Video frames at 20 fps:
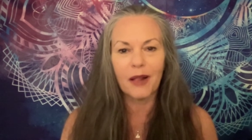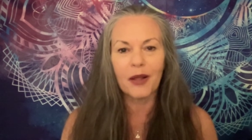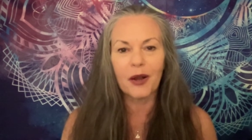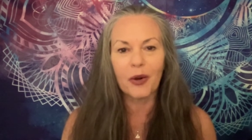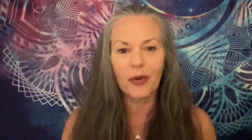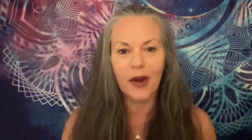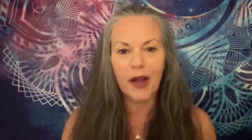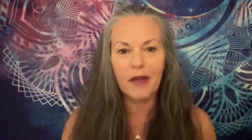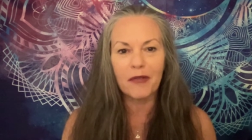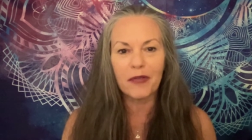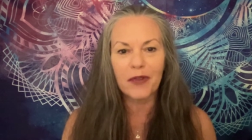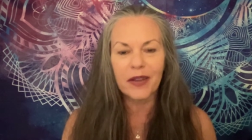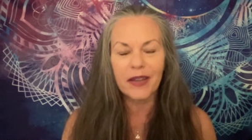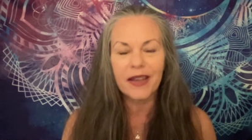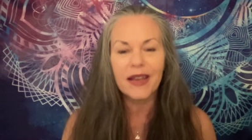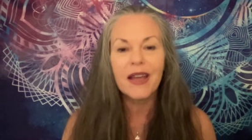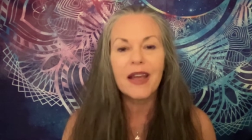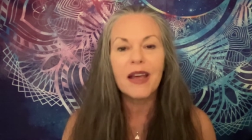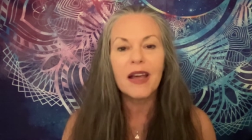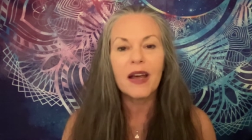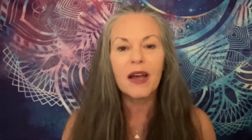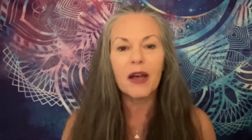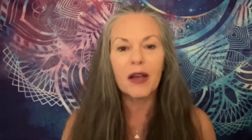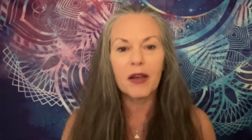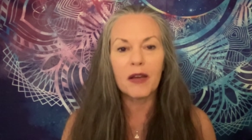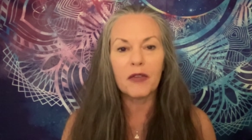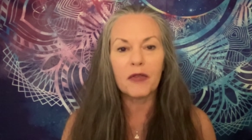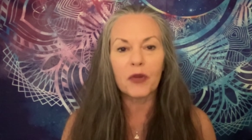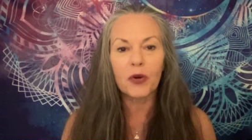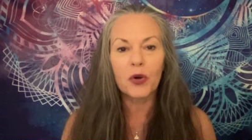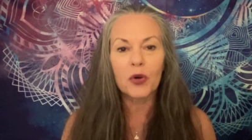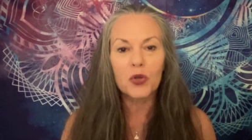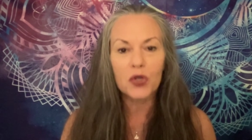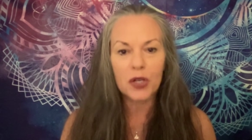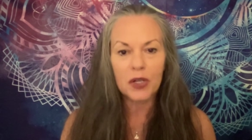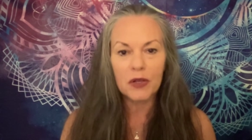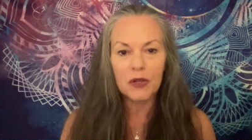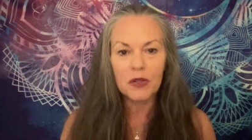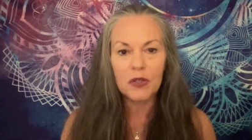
holographic uh, version.